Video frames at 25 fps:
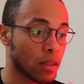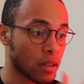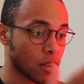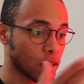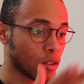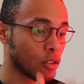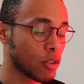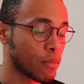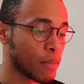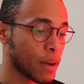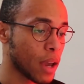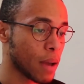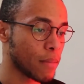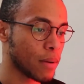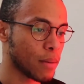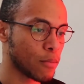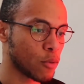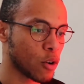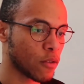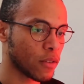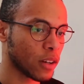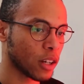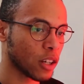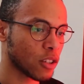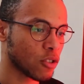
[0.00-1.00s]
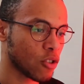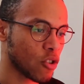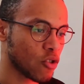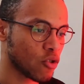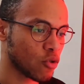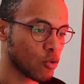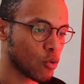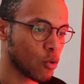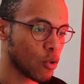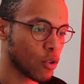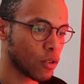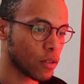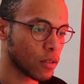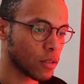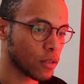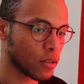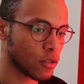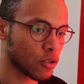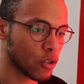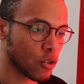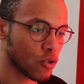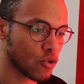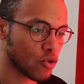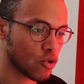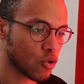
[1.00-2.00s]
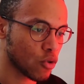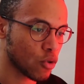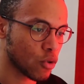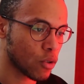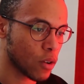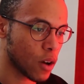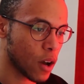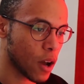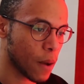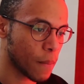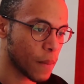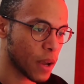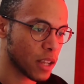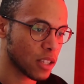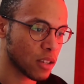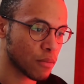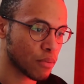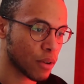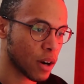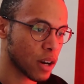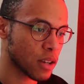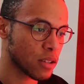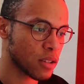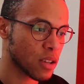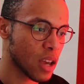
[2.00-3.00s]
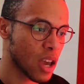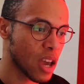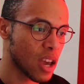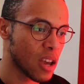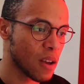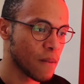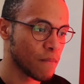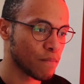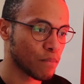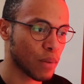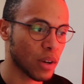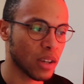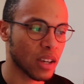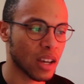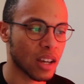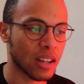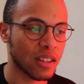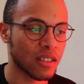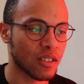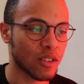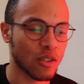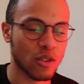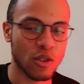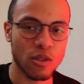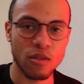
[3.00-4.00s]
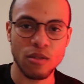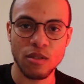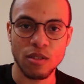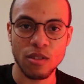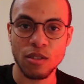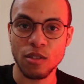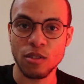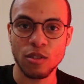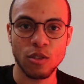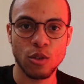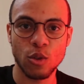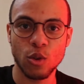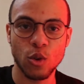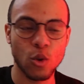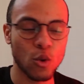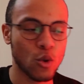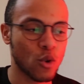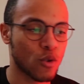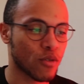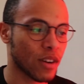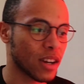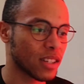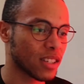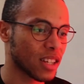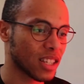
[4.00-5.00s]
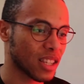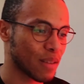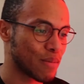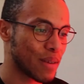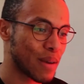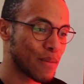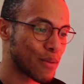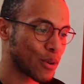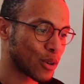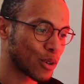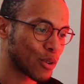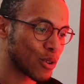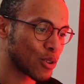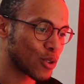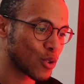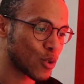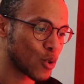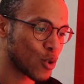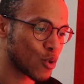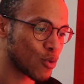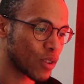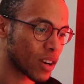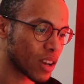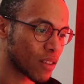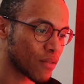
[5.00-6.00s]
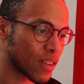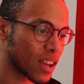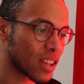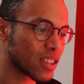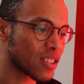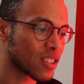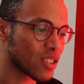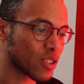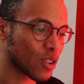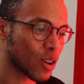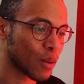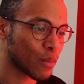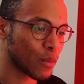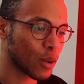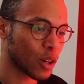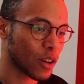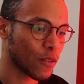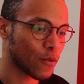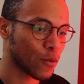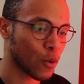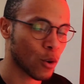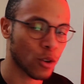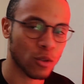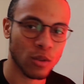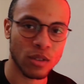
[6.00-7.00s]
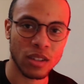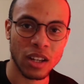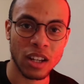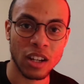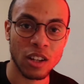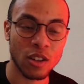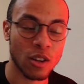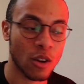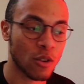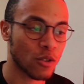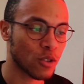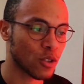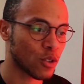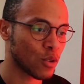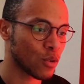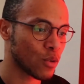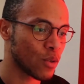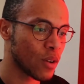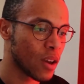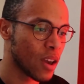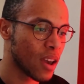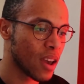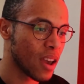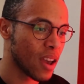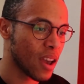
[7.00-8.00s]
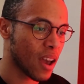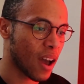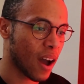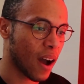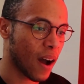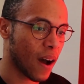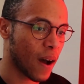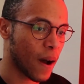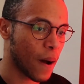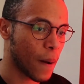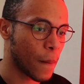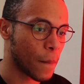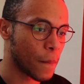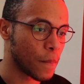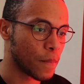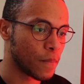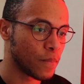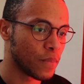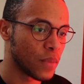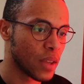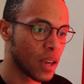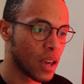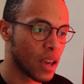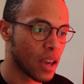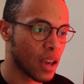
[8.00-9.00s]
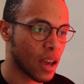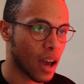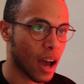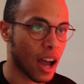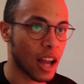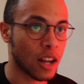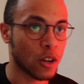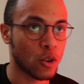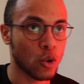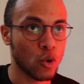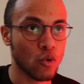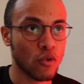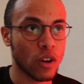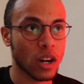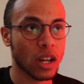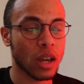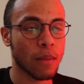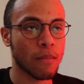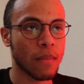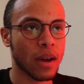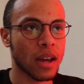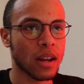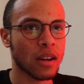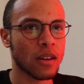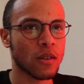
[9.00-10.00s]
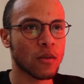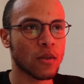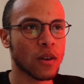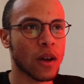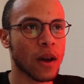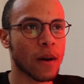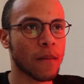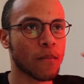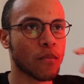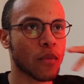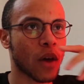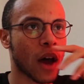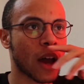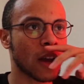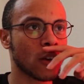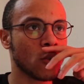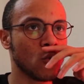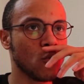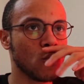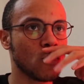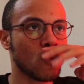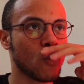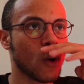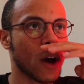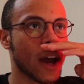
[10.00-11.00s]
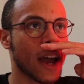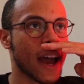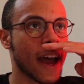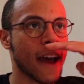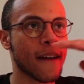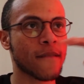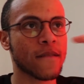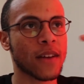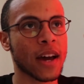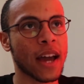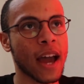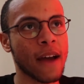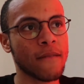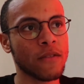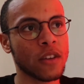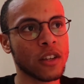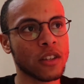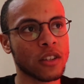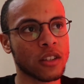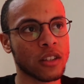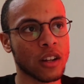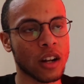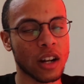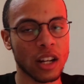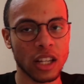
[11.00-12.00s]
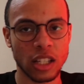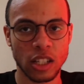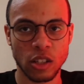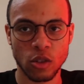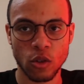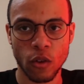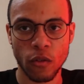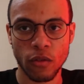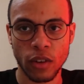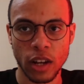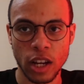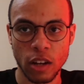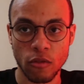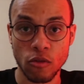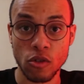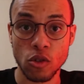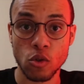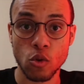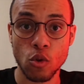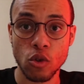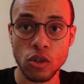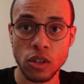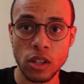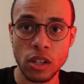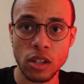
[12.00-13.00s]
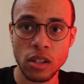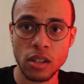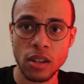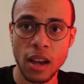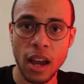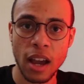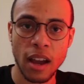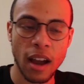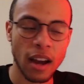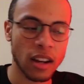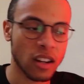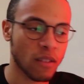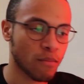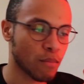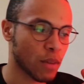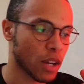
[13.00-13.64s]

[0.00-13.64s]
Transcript: debatably more of like a social enterprise. But yeah, 2 great sets of people doing 2 great events. So I'm looking forward to attending those 2. I do recommend. I have this list of like resources that I kind of